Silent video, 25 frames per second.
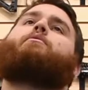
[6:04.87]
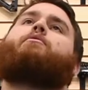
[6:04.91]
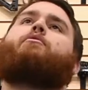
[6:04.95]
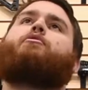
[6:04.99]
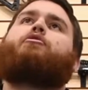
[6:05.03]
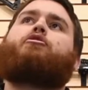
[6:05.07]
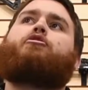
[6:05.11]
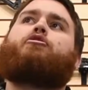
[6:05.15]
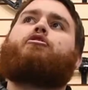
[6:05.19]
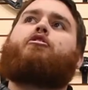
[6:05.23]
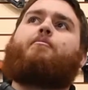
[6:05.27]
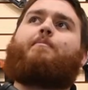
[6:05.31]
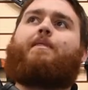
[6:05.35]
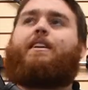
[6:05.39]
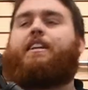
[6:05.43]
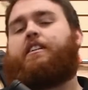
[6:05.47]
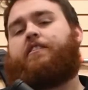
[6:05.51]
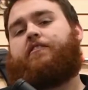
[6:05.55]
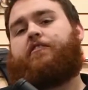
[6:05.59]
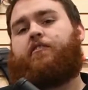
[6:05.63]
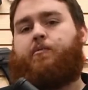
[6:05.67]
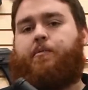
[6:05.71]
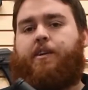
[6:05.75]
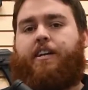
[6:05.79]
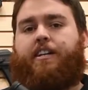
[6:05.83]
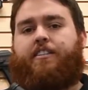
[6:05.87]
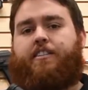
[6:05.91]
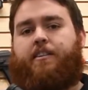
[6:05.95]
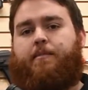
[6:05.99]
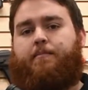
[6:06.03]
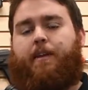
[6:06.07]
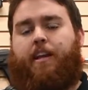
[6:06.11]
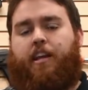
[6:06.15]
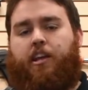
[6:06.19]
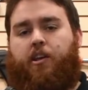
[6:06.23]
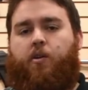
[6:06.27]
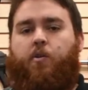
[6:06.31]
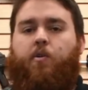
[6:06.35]
there's so many different ways to
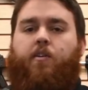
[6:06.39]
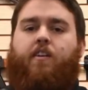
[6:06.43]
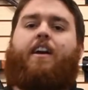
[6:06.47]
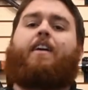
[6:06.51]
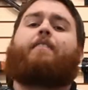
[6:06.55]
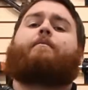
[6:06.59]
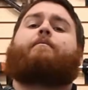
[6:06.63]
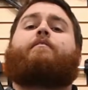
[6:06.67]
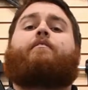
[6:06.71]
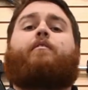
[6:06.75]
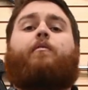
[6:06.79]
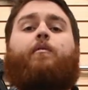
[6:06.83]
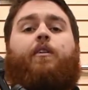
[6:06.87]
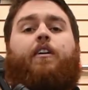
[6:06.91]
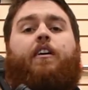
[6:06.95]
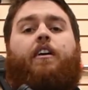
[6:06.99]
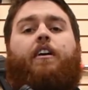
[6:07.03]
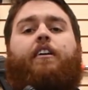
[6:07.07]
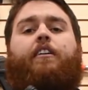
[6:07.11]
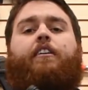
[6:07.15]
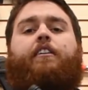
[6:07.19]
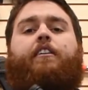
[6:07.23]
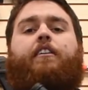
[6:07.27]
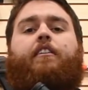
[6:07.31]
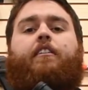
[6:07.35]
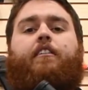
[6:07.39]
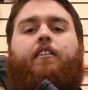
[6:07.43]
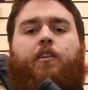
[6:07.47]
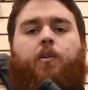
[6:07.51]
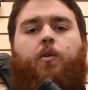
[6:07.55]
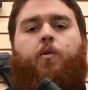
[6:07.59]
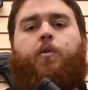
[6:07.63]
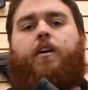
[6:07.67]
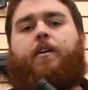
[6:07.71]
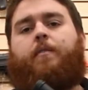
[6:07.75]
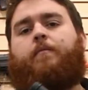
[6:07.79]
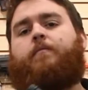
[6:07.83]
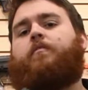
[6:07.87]
make your M4
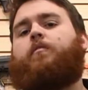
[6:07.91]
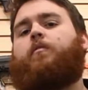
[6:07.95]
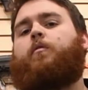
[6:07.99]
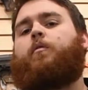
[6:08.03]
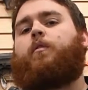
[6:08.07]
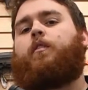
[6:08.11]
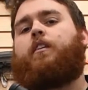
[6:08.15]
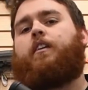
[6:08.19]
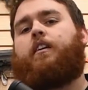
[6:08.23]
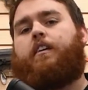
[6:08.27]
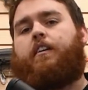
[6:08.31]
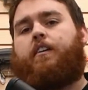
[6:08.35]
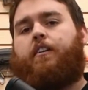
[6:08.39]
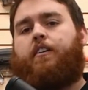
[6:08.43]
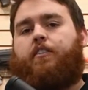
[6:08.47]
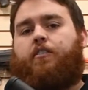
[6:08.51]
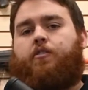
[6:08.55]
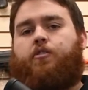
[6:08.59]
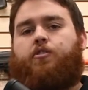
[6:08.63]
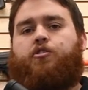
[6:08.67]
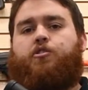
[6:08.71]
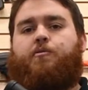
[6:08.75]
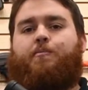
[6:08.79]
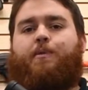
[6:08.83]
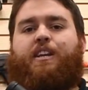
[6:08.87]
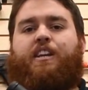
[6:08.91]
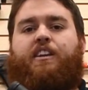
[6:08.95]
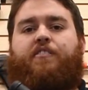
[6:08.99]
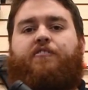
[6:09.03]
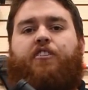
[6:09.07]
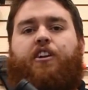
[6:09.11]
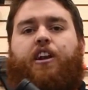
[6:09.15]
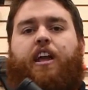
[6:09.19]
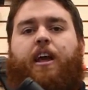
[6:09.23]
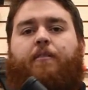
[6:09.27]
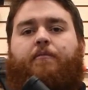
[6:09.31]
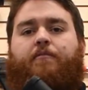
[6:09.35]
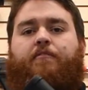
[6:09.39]
your M4. There's so many
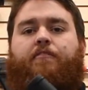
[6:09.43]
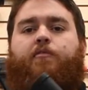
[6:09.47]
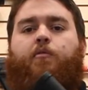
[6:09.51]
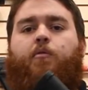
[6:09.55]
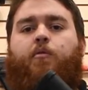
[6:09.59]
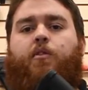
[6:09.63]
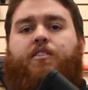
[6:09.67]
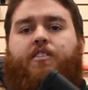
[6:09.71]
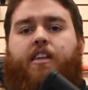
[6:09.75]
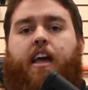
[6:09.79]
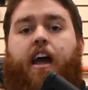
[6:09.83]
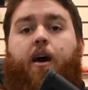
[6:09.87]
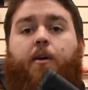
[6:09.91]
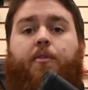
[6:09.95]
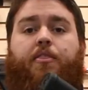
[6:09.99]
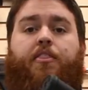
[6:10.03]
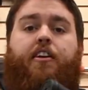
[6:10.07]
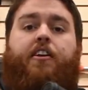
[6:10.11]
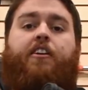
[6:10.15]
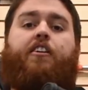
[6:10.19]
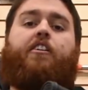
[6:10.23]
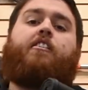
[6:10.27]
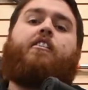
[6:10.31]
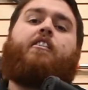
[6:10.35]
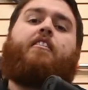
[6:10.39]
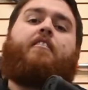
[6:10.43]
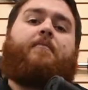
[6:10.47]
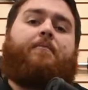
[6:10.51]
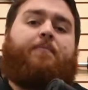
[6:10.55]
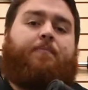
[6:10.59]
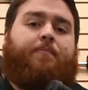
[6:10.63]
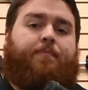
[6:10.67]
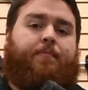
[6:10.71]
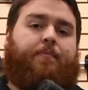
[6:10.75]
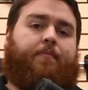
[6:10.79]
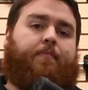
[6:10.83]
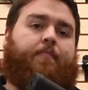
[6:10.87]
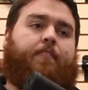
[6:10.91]
different M4s out there
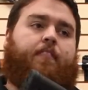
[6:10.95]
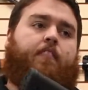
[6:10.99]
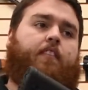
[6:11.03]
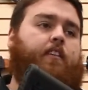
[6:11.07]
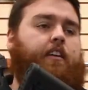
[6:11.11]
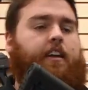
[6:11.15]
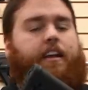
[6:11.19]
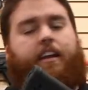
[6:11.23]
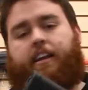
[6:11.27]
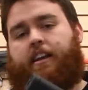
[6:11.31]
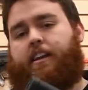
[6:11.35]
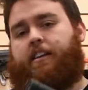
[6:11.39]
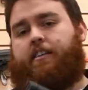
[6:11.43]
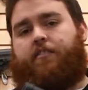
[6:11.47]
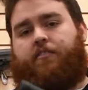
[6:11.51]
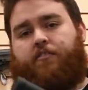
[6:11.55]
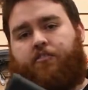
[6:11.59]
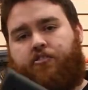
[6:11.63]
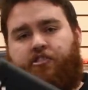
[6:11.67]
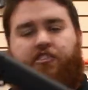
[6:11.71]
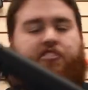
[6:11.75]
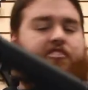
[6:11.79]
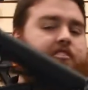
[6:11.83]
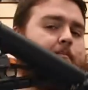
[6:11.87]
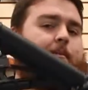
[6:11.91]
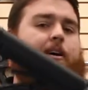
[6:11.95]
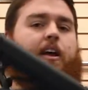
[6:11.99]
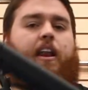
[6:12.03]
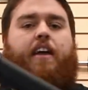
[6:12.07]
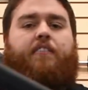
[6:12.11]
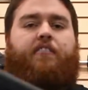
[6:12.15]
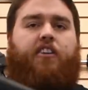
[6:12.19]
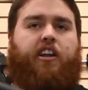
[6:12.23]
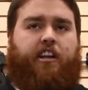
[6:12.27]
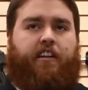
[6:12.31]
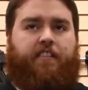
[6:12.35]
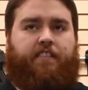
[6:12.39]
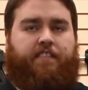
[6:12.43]
in just about
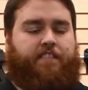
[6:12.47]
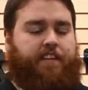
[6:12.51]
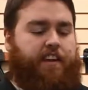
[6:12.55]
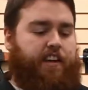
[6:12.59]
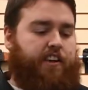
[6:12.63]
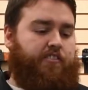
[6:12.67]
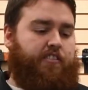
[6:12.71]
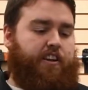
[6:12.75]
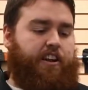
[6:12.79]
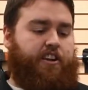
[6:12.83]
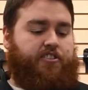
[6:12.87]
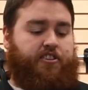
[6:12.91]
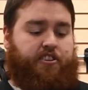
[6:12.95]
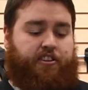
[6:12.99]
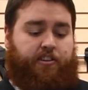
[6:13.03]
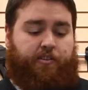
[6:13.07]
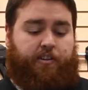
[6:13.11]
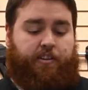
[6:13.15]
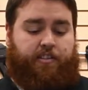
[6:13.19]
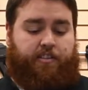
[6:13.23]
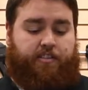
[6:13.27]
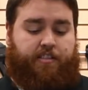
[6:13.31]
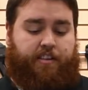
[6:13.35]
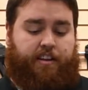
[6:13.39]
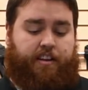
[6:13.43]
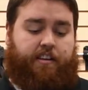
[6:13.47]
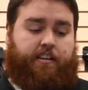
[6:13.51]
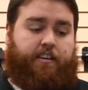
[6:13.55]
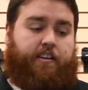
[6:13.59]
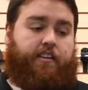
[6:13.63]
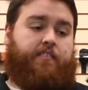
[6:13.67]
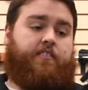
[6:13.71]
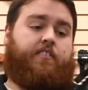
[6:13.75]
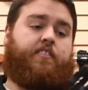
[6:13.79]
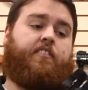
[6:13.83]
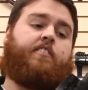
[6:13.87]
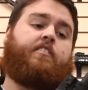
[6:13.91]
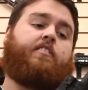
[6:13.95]
every configuration you can think
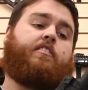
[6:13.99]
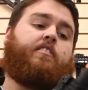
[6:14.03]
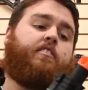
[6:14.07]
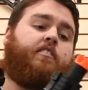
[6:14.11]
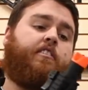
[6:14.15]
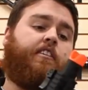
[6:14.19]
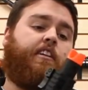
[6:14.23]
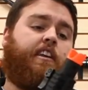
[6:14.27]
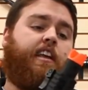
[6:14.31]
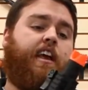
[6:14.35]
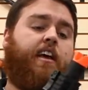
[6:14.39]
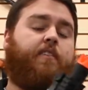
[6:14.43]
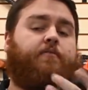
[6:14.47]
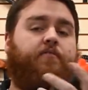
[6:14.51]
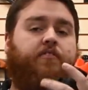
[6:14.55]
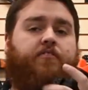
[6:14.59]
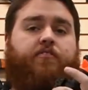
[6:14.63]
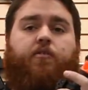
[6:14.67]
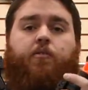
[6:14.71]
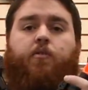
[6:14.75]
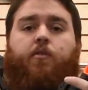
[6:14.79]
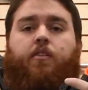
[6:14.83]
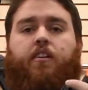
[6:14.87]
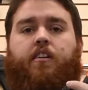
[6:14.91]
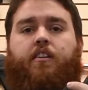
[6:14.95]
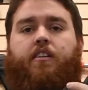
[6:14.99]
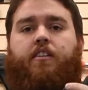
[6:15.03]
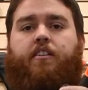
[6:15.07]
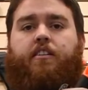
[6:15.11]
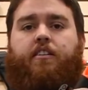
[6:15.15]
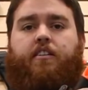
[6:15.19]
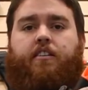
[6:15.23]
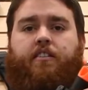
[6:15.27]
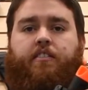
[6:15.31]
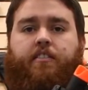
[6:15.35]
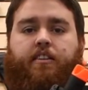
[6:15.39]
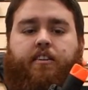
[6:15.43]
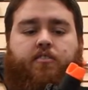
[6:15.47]
of. An M4
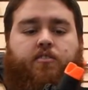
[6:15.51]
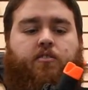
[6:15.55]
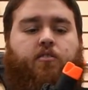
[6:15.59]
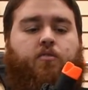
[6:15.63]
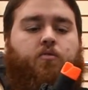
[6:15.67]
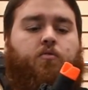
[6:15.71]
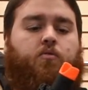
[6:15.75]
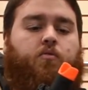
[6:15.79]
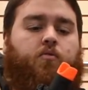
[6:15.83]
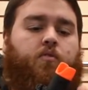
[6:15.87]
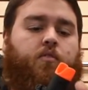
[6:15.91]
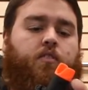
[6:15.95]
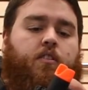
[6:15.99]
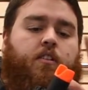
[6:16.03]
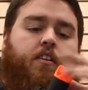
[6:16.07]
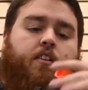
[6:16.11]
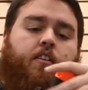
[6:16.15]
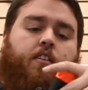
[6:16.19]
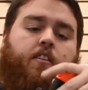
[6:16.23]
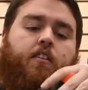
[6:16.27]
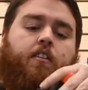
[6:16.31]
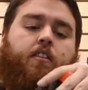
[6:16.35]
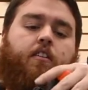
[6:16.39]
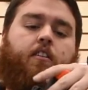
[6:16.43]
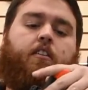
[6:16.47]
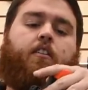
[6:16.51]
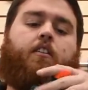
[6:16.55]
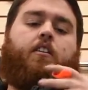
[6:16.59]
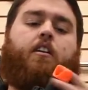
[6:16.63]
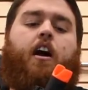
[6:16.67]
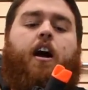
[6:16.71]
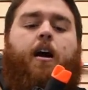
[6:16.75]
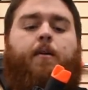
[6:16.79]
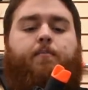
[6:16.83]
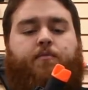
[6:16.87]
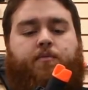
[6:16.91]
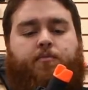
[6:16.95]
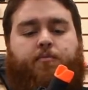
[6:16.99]
that's cool,
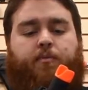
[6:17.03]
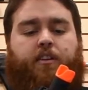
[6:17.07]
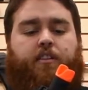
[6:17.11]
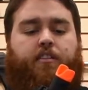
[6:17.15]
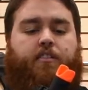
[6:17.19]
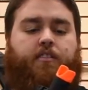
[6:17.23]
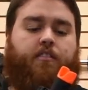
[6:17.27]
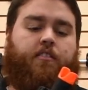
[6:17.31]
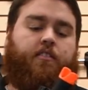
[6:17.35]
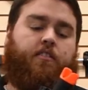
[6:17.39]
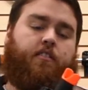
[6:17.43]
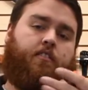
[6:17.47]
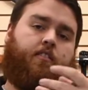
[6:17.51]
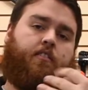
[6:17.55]
comes with